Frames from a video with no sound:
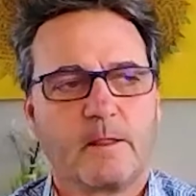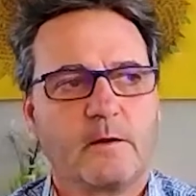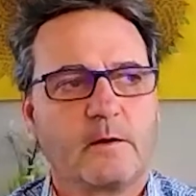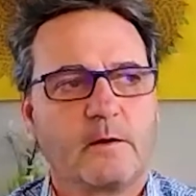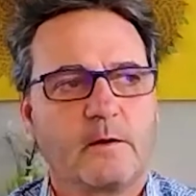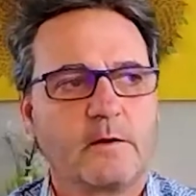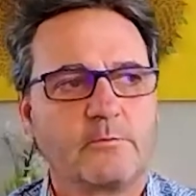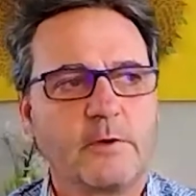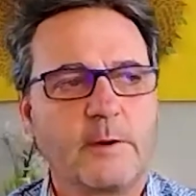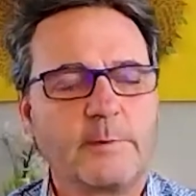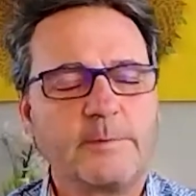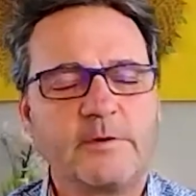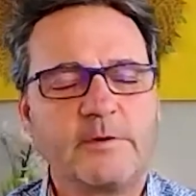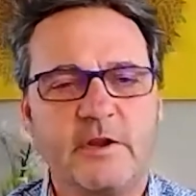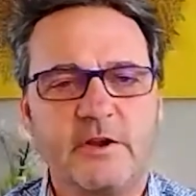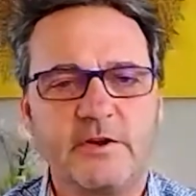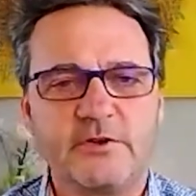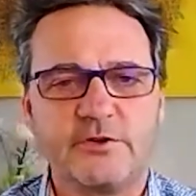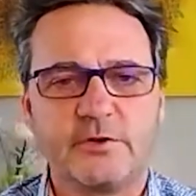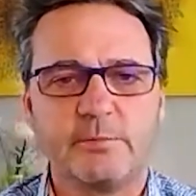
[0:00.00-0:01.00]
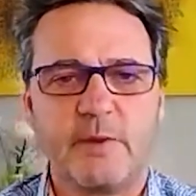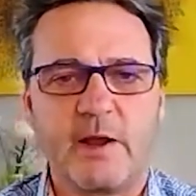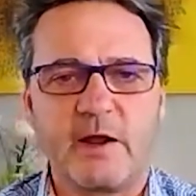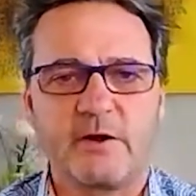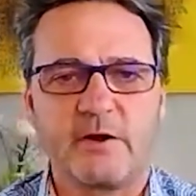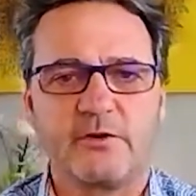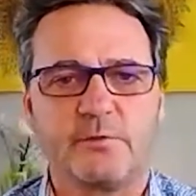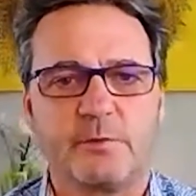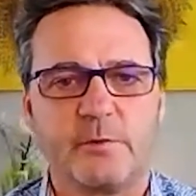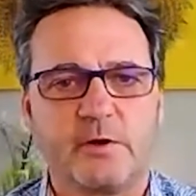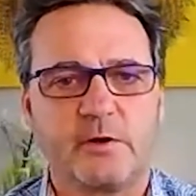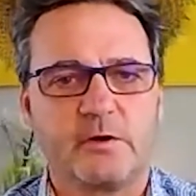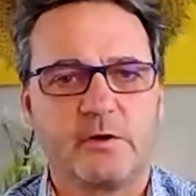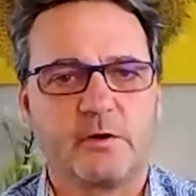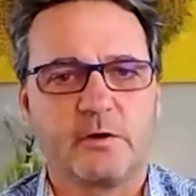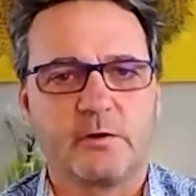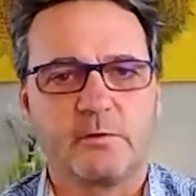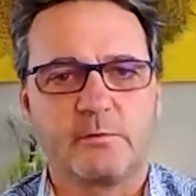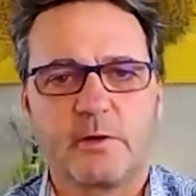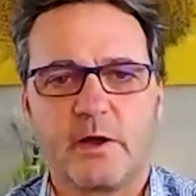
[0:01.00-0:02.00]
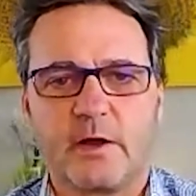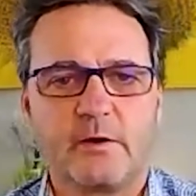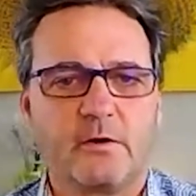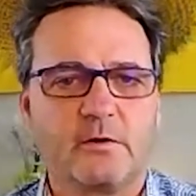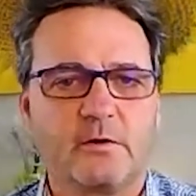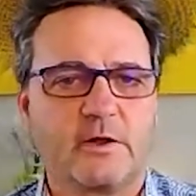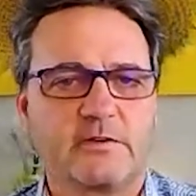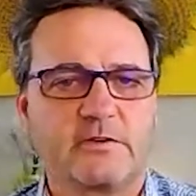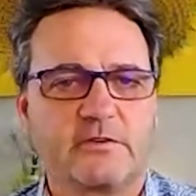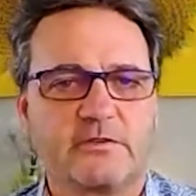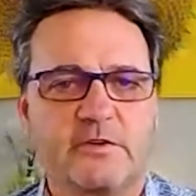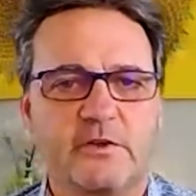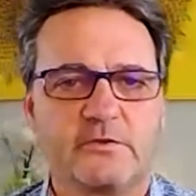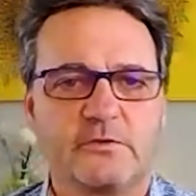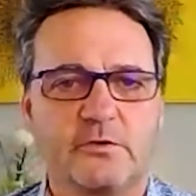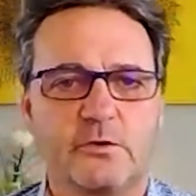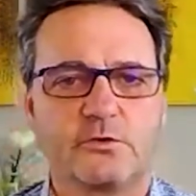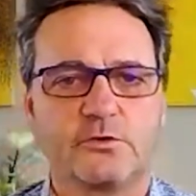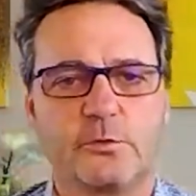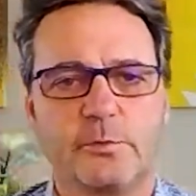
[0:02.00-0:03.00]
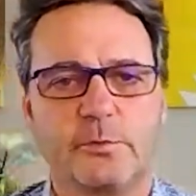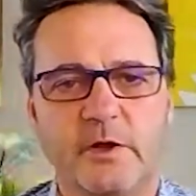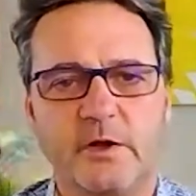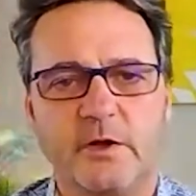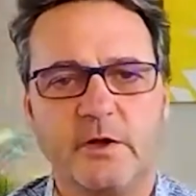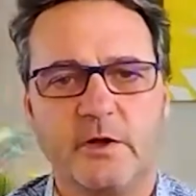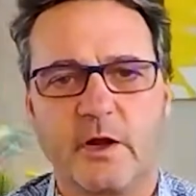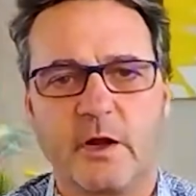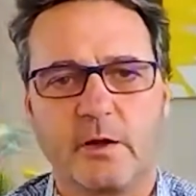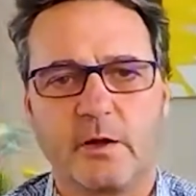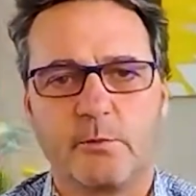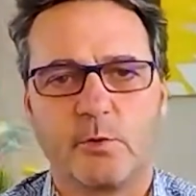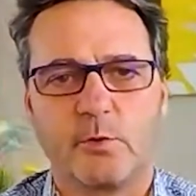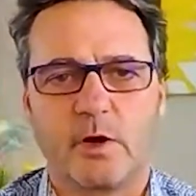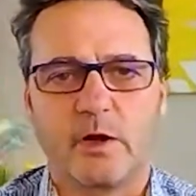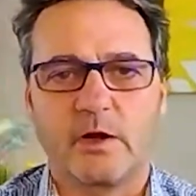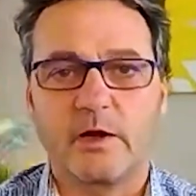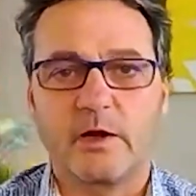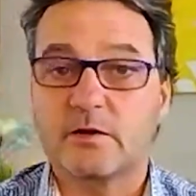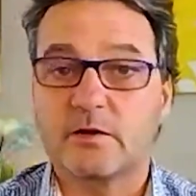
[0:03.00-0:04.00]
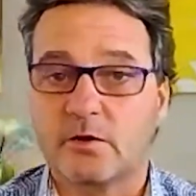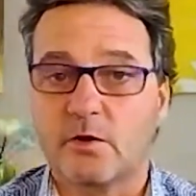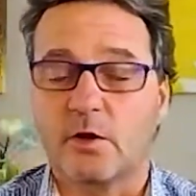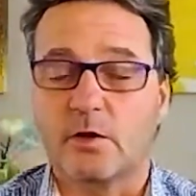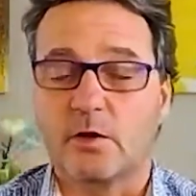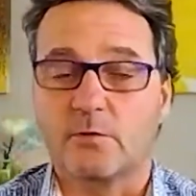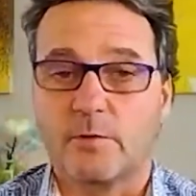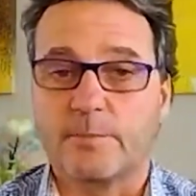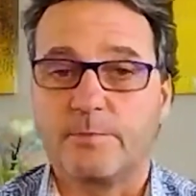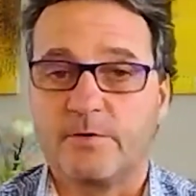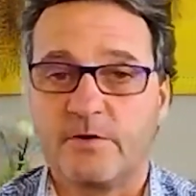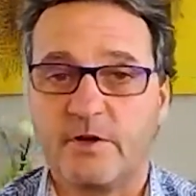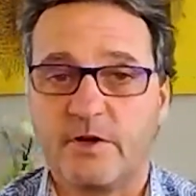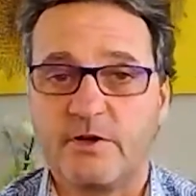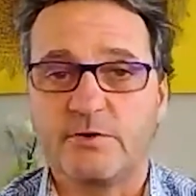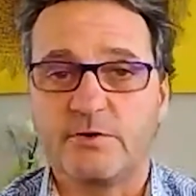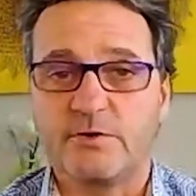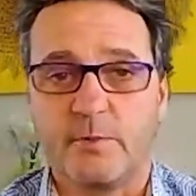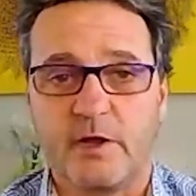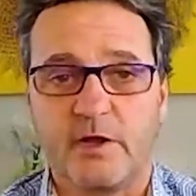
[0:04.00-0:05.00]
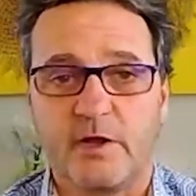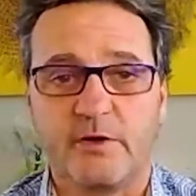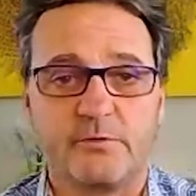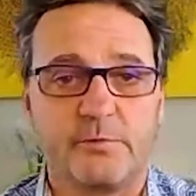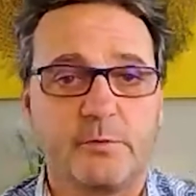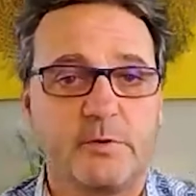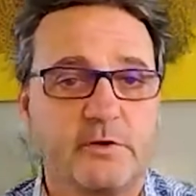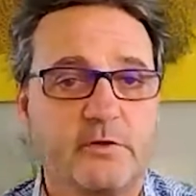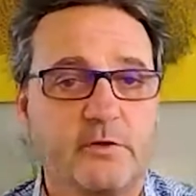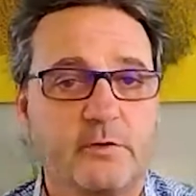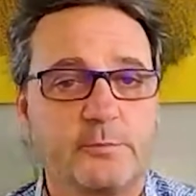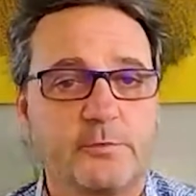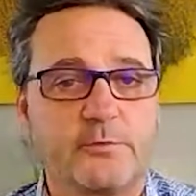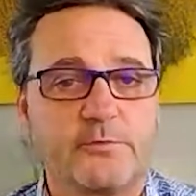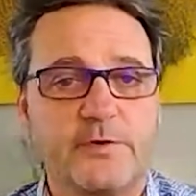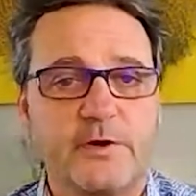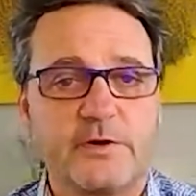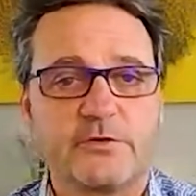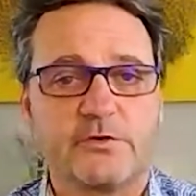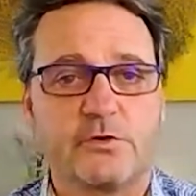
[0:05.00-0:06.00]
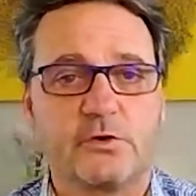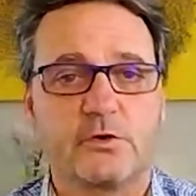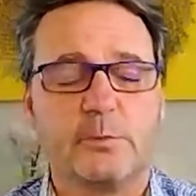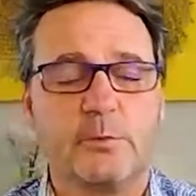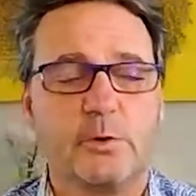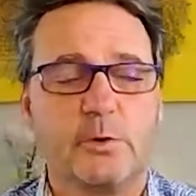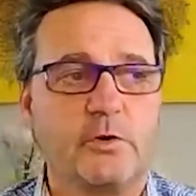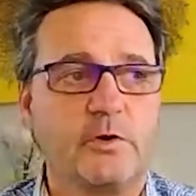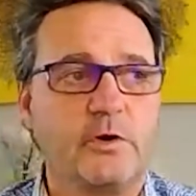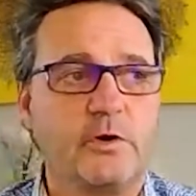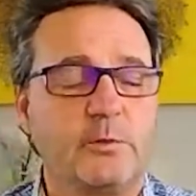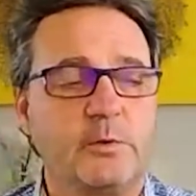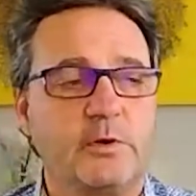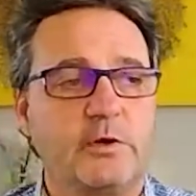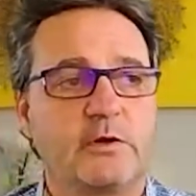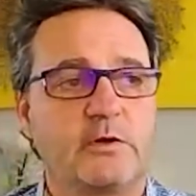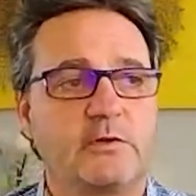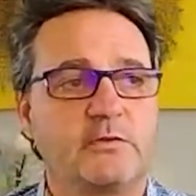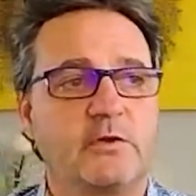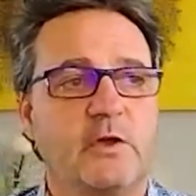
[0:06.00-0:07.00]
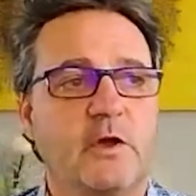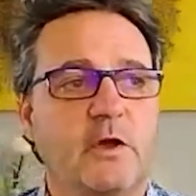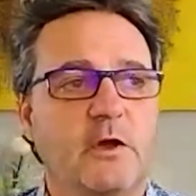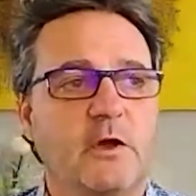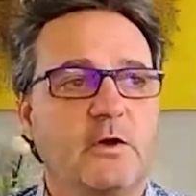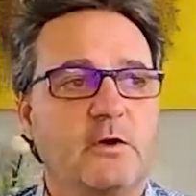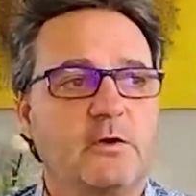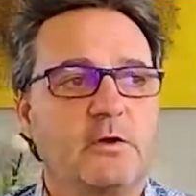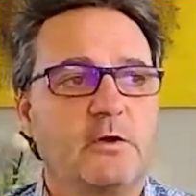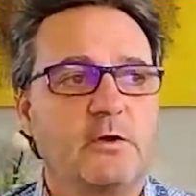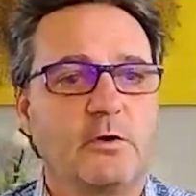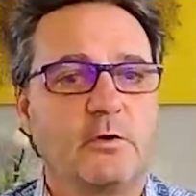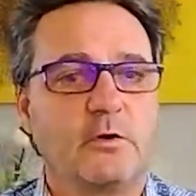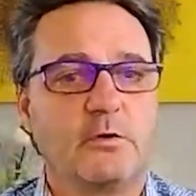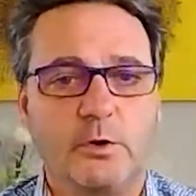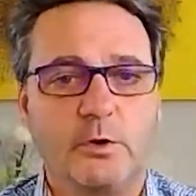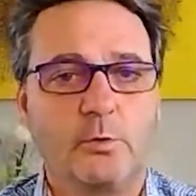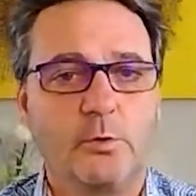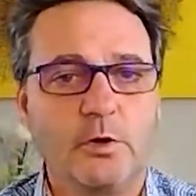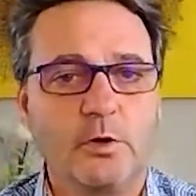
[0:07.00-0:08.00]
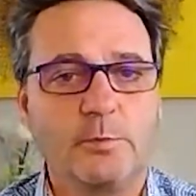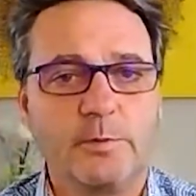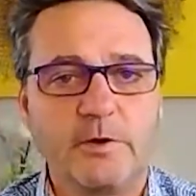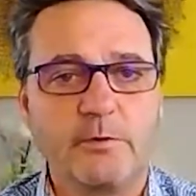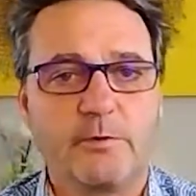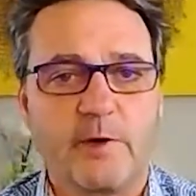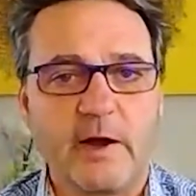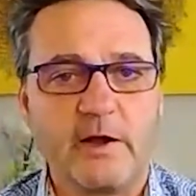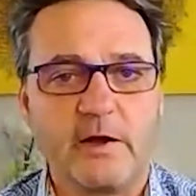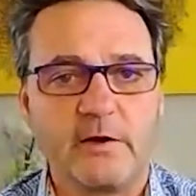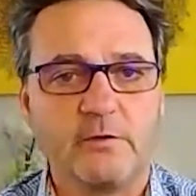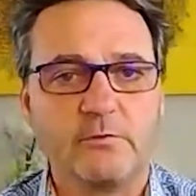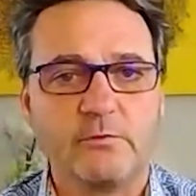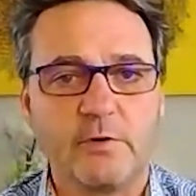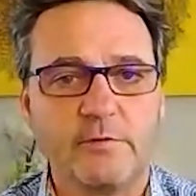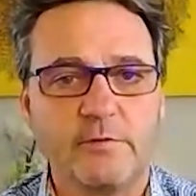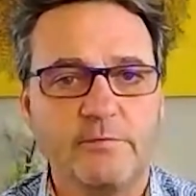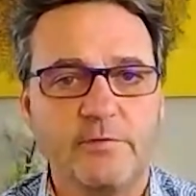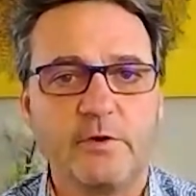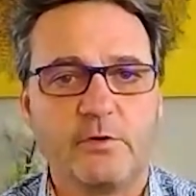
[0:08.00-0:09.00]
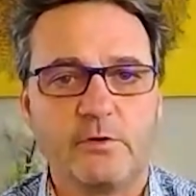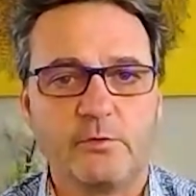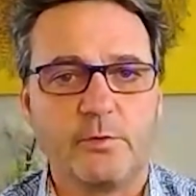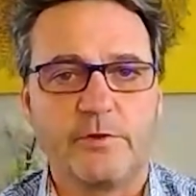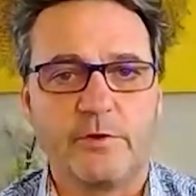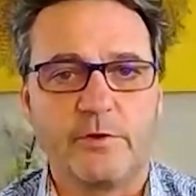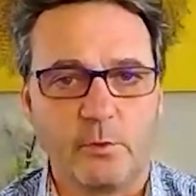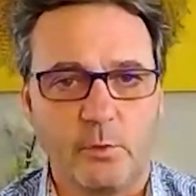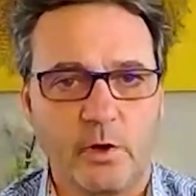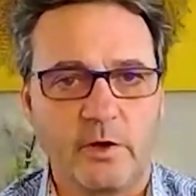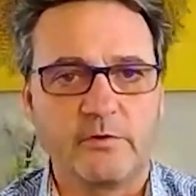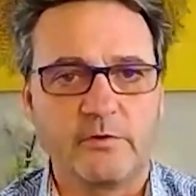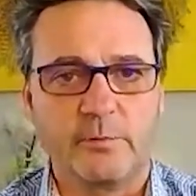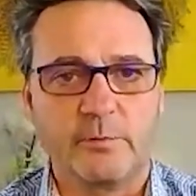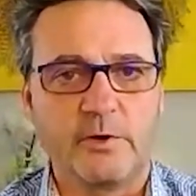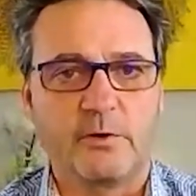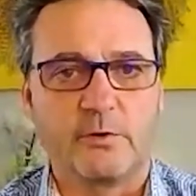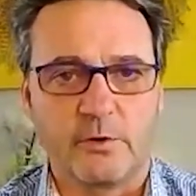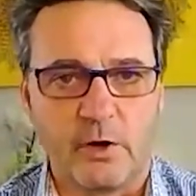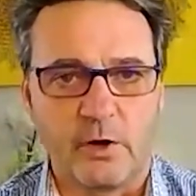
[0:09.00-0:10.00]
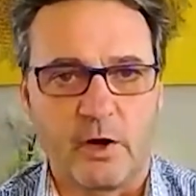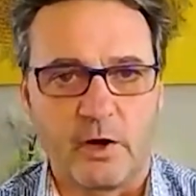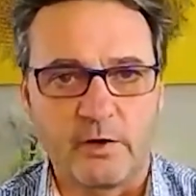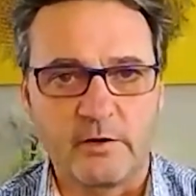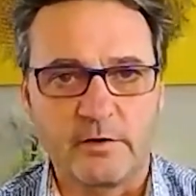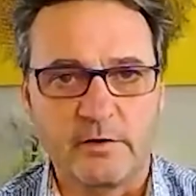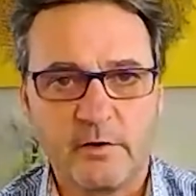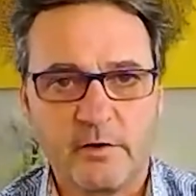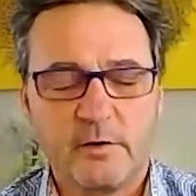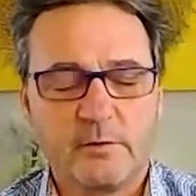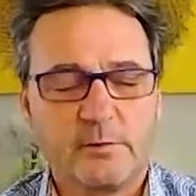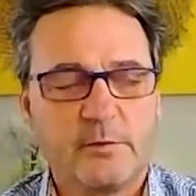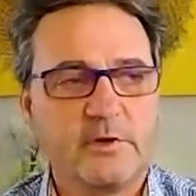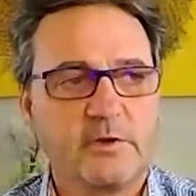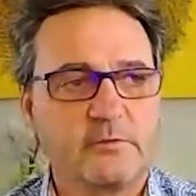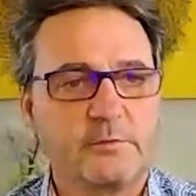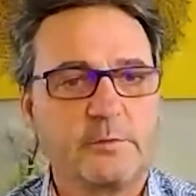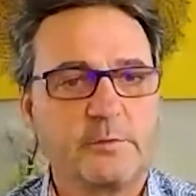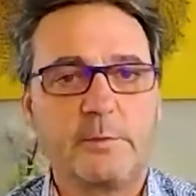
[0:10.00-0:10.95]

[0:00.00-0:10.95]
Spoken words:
Reputation management, I don't like to say social media anymore. I like to call it reputation management in the professional community, because you will be rated and reviewed whether you want to be or not, because people